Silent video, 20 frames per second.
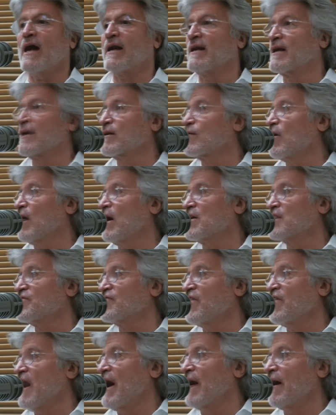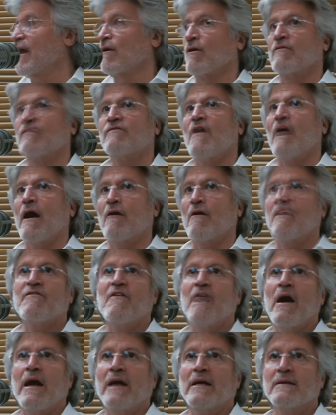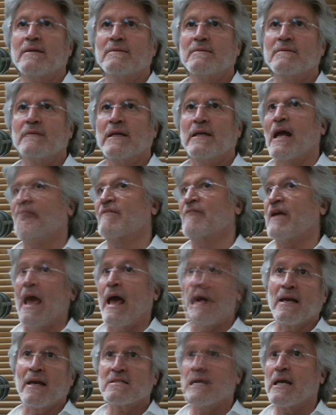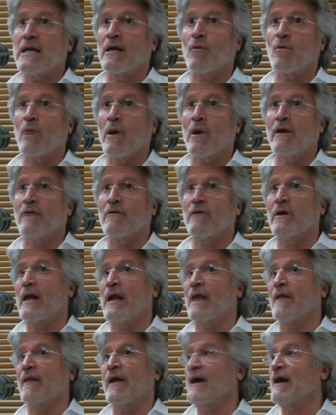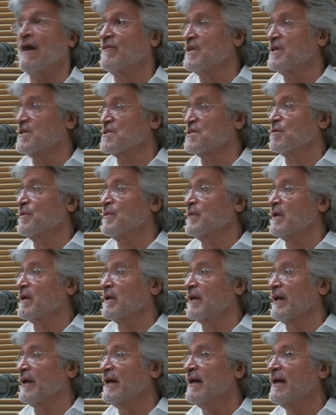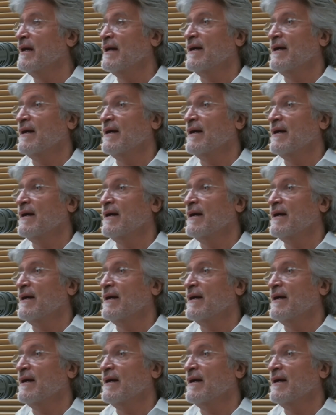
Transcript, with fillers: in a crossfire or firefight in Afghanistan or wherever, and now they have a disability.